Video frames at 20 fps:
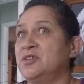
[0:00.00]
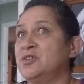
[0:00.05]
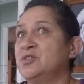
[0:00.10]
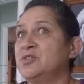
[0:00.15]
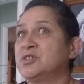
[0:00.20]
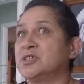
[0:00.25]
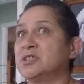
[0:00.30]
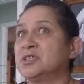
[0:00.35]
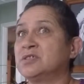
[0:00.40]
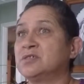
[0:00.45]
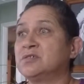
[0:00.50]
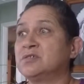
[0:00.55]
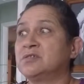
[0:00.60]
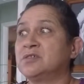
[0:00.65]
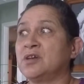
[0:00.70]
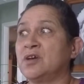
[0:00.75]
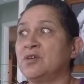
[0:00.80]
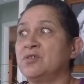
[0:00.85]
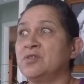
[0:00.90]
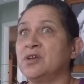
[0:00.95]
you just
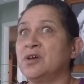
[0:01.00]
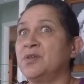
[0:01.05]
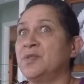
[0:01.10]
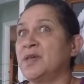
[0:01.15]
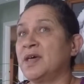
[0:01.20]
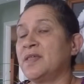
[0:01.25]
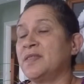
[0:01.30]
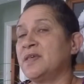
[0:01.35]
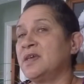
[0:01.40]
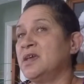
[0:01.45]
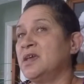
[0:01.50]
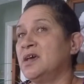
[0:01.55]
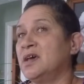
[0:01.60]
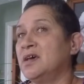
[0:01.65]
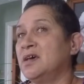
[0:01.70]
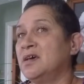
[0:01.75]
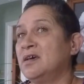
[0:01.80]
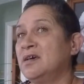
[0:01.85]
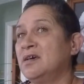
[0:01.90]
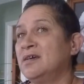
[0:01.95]
don't know they're there.
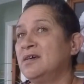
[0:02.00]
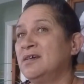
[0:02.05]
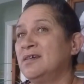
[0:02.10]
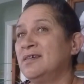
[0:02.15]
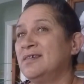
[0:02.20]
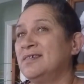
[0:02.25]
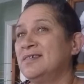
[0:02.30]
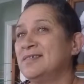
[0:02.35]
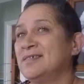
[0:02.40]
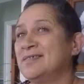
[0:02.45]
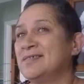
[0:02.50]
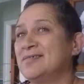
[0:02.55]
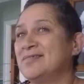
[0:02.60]
Yeah,